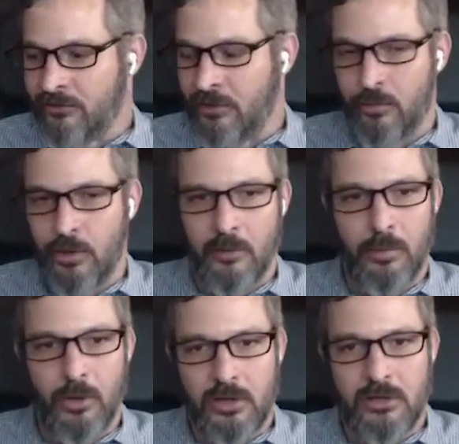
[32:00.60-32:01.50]
also wrote a
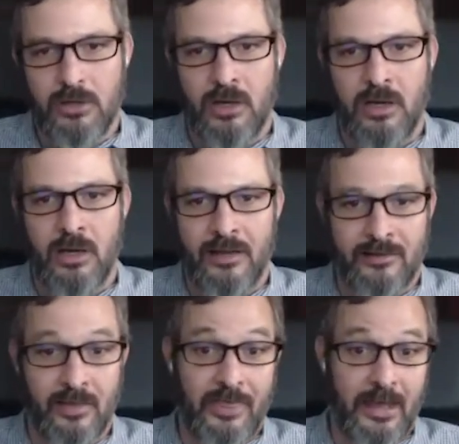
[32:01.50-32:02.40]
book
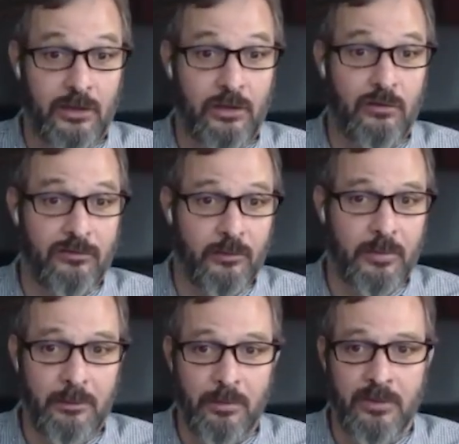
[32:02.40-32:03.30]
as a thank you for
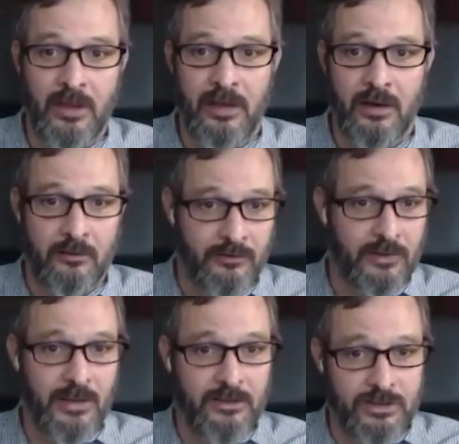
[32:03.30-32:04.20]
for
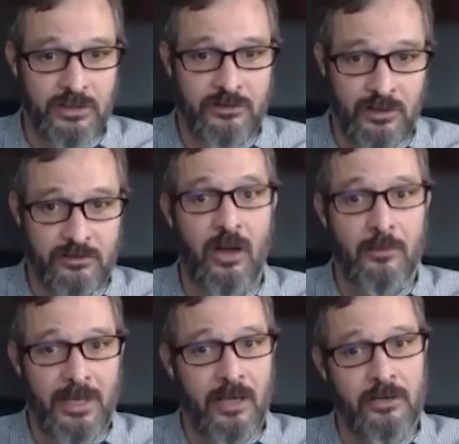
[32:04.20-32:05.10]
the engineers that
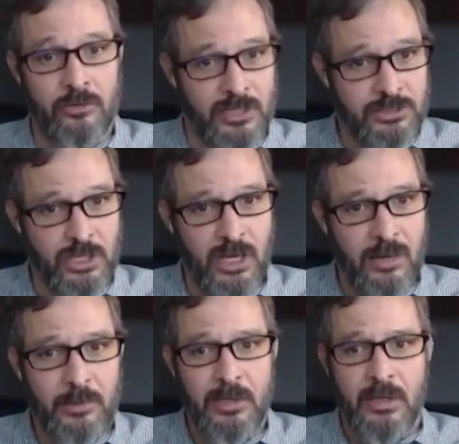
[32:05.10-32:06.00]
taught me how to do my
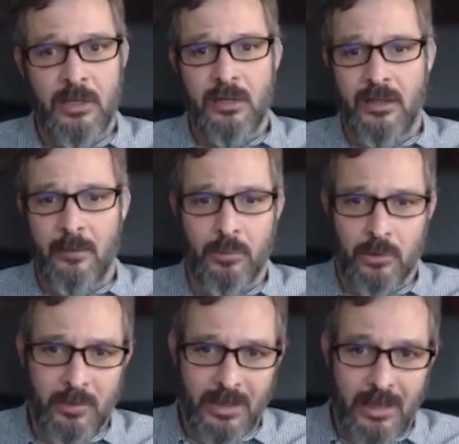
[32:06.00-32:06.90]
job. That
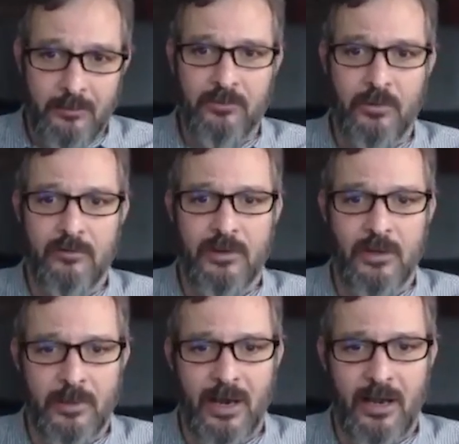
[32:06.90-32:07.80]
book became sort of a
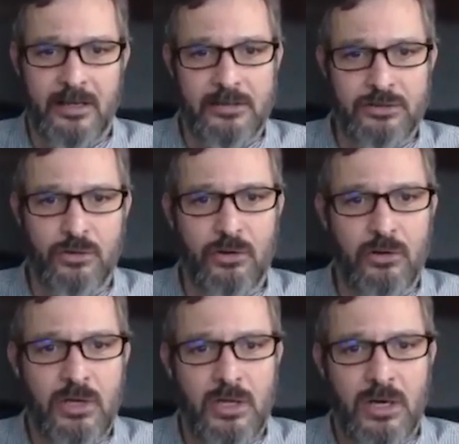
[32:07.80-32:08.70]
little bit out of
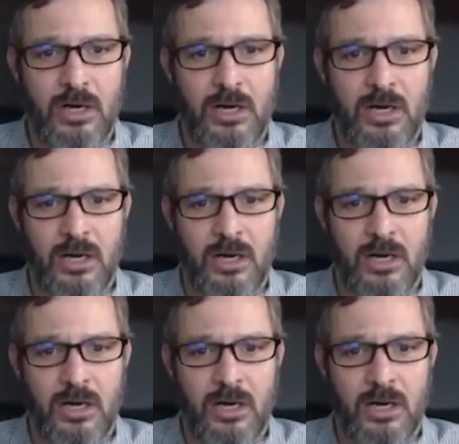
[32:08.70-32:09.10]
control. So